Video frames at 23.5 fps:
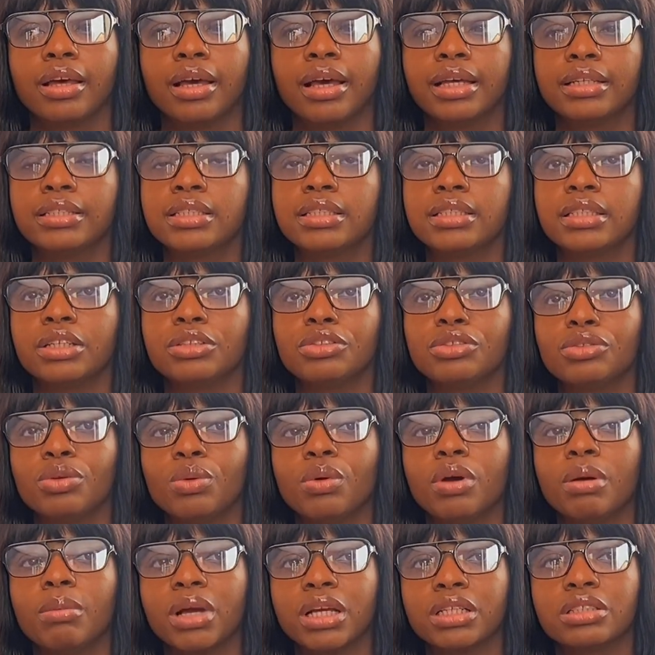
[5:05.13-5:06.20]
And he said,
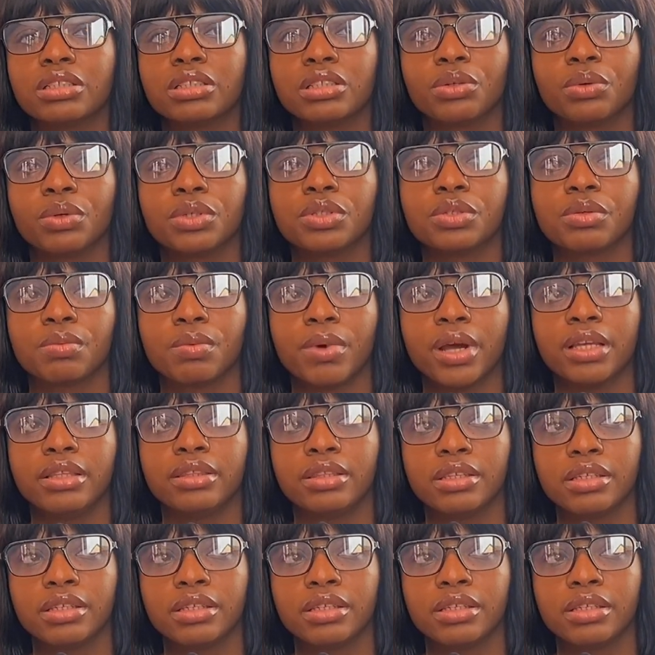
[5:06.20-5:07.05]
I'm actually going to write